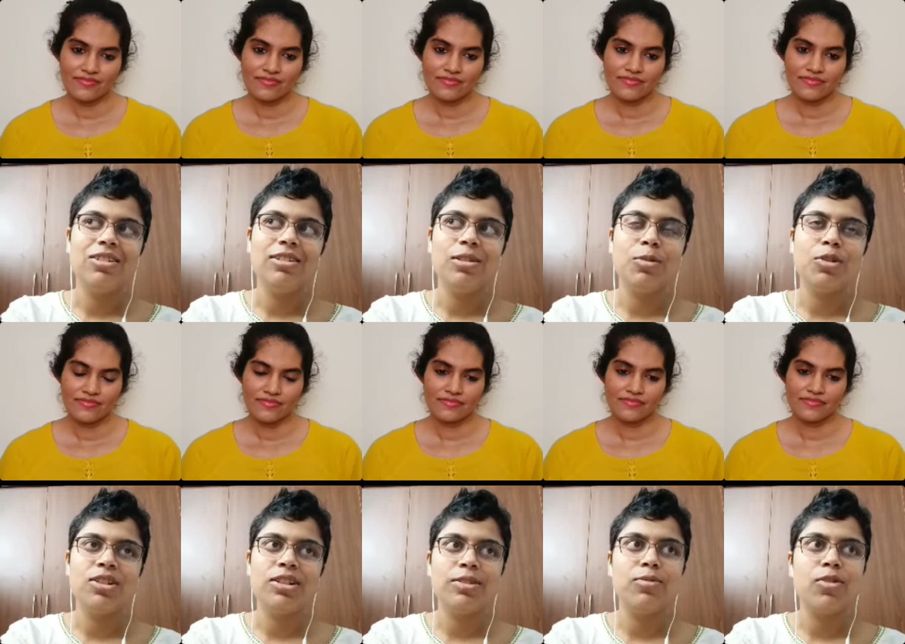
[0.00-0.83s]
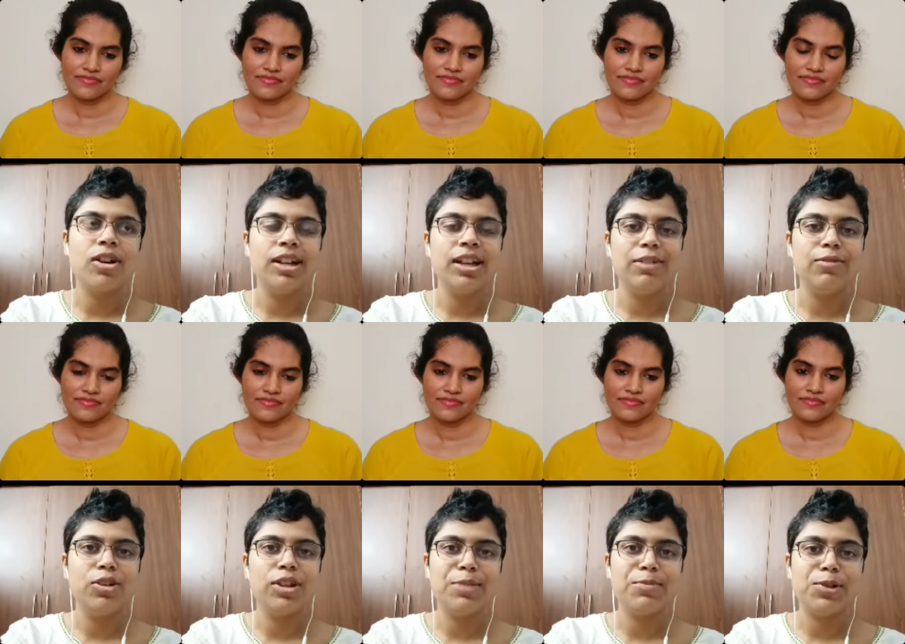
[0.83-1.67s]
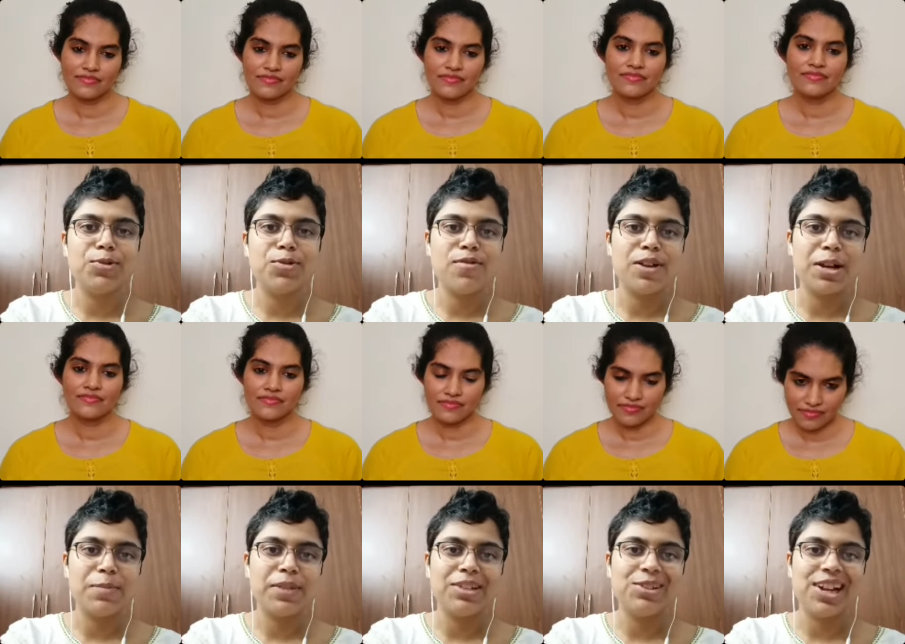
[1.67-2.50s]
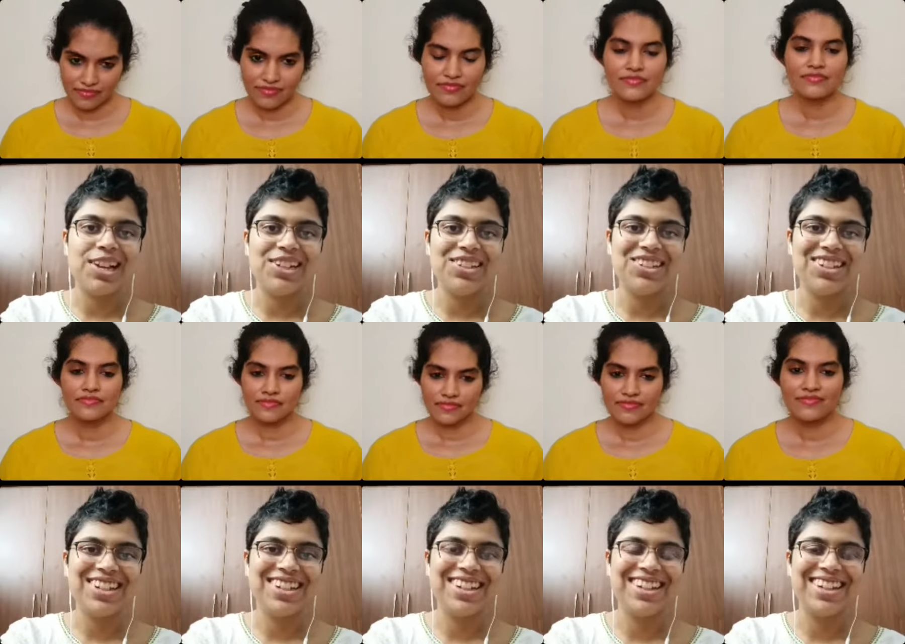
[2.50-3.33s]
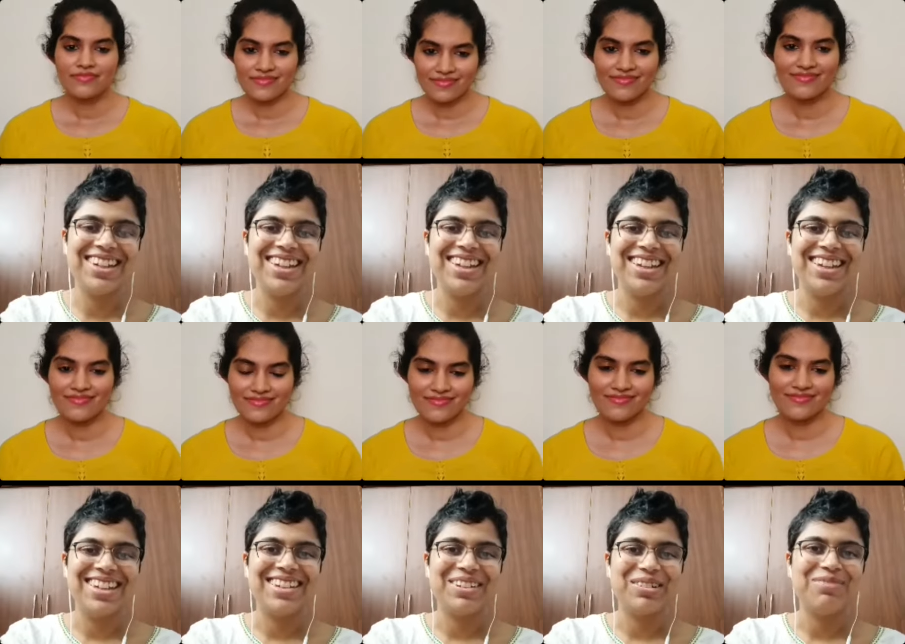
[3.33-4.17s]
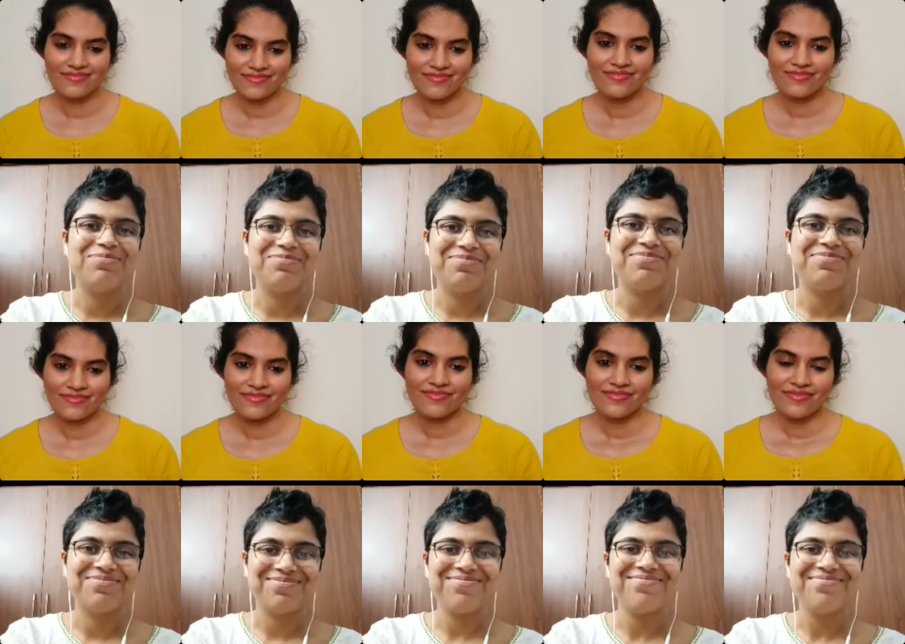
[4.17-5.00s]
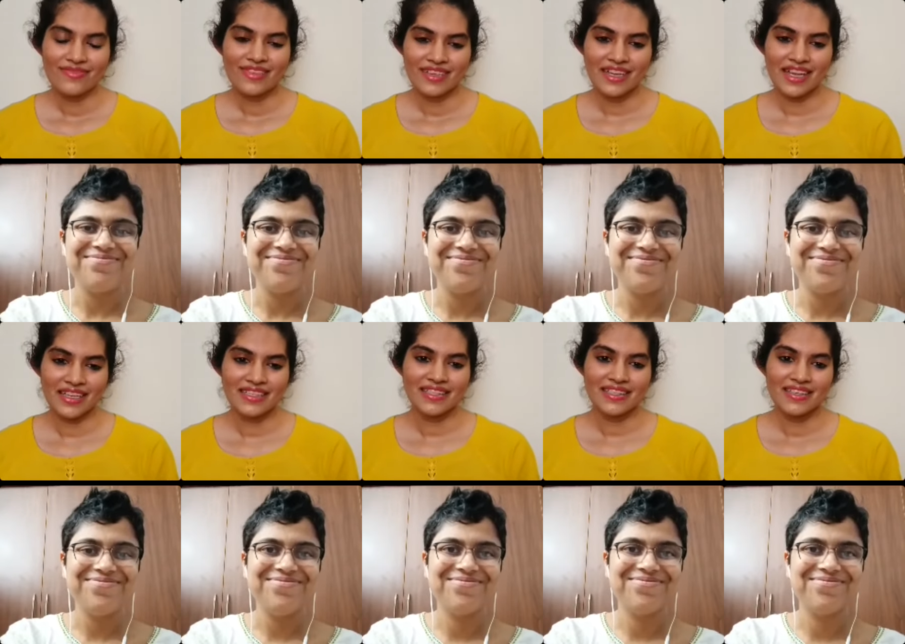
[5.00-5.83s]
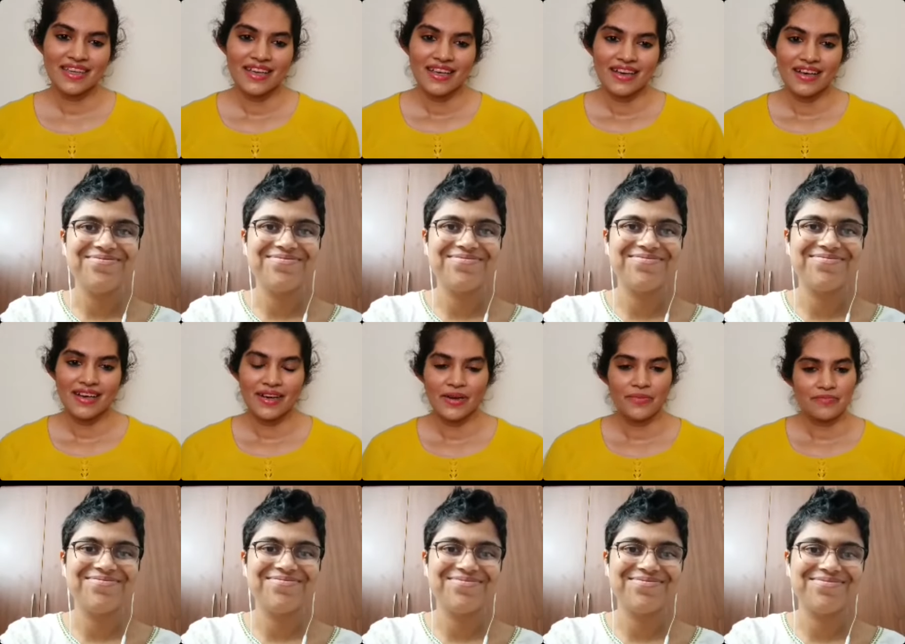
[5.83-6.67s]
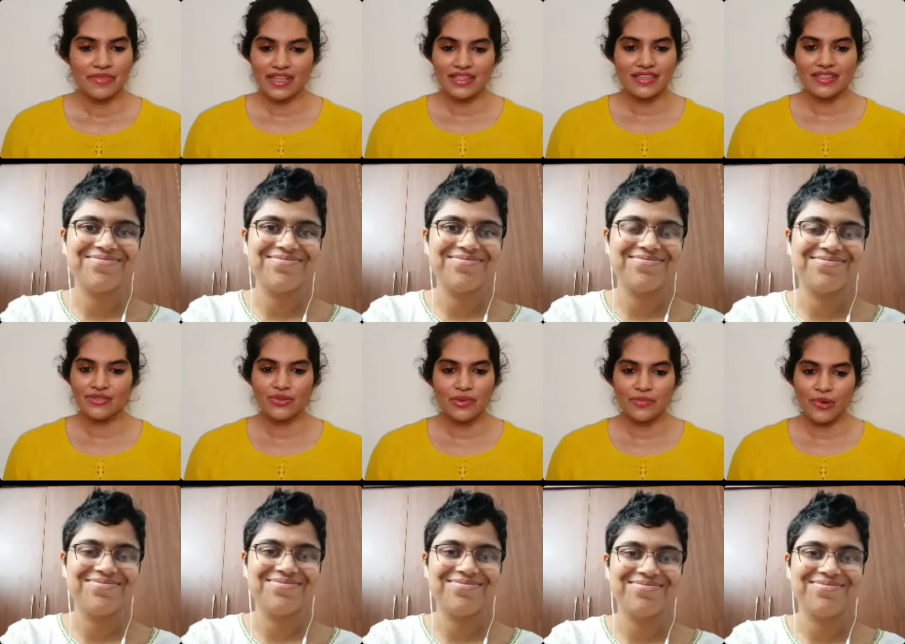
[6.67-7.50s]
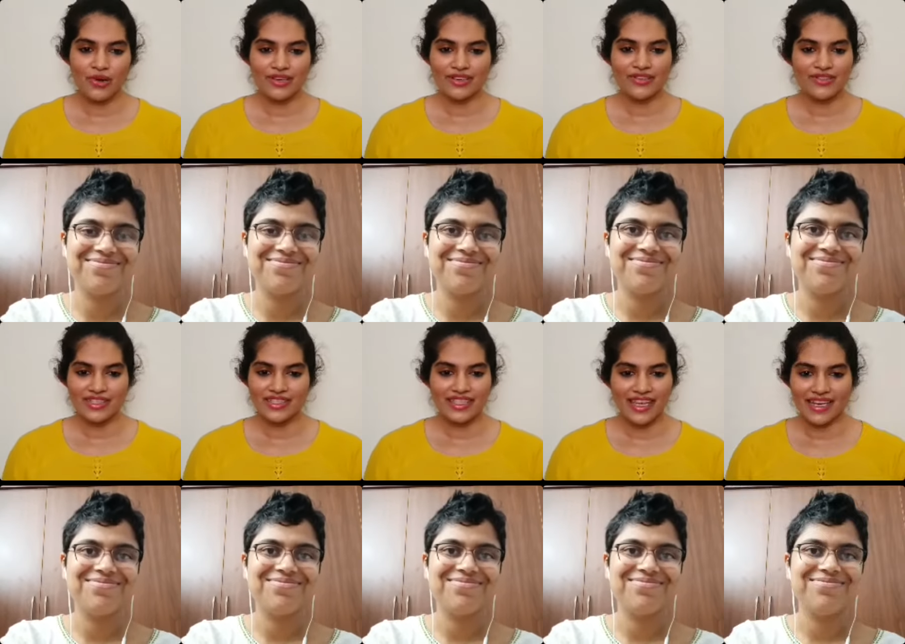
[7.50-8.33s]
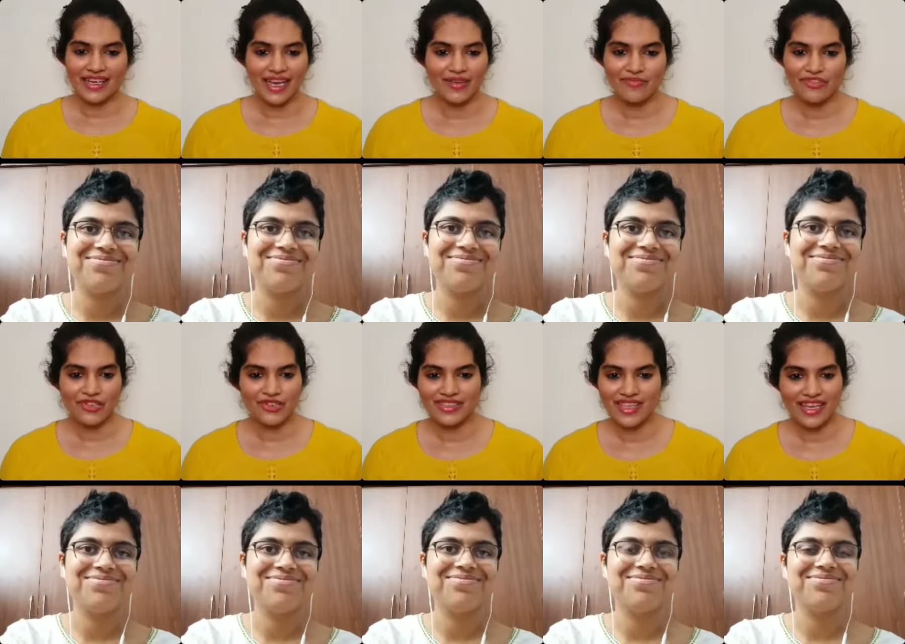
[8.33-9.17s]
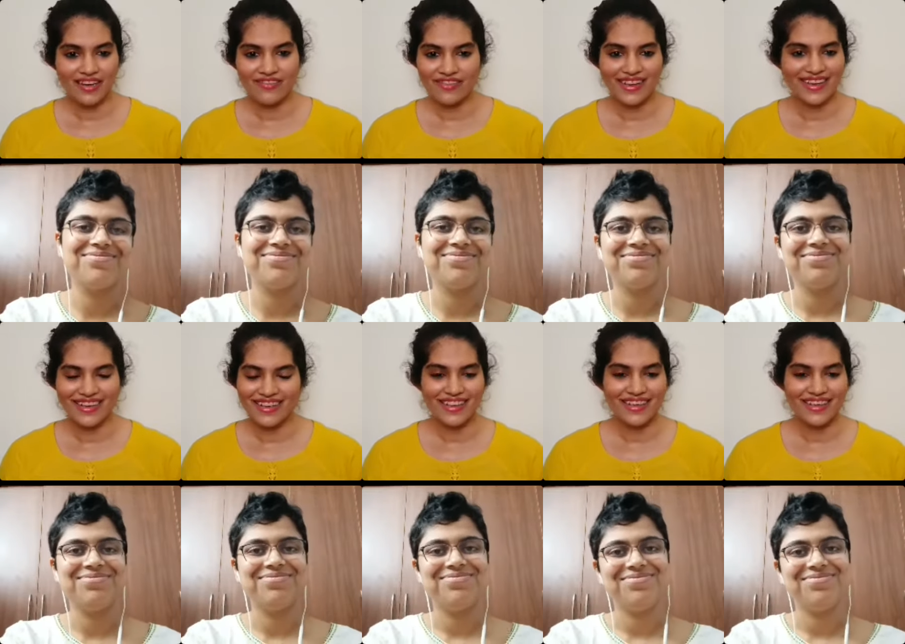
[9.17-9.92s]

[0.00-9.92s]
Speaker 1: the most rewarding if you're able to overcome that challenge.
Speaker 2: Hmm. Nice. Uh, it's it's so important to just take time for yourself and